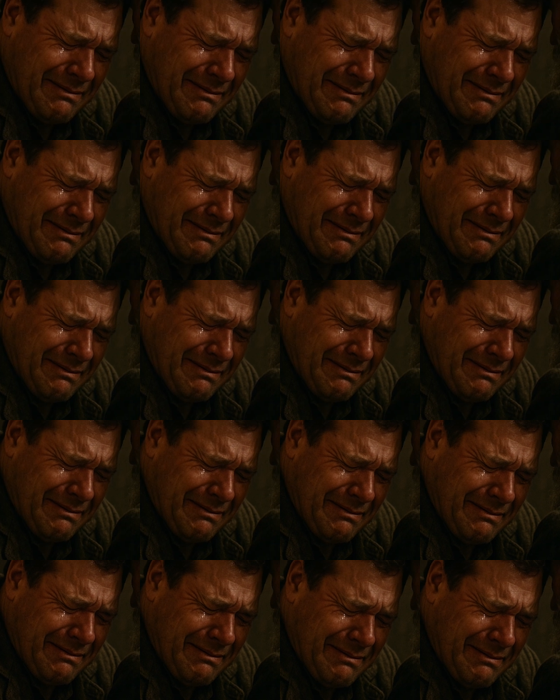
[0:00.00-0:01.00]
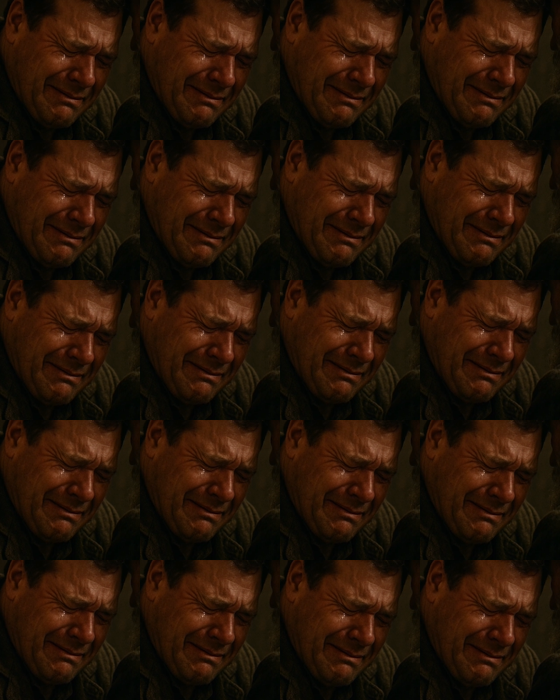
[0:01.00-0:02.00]
this man broke down.
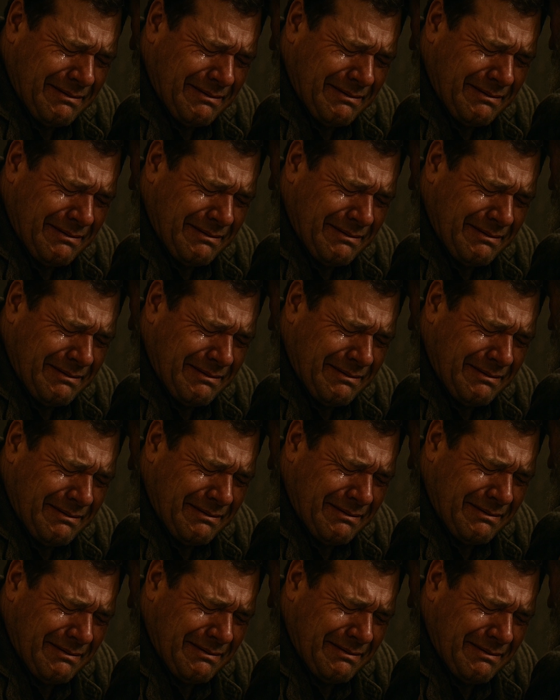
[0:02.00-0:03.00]
He started to cry.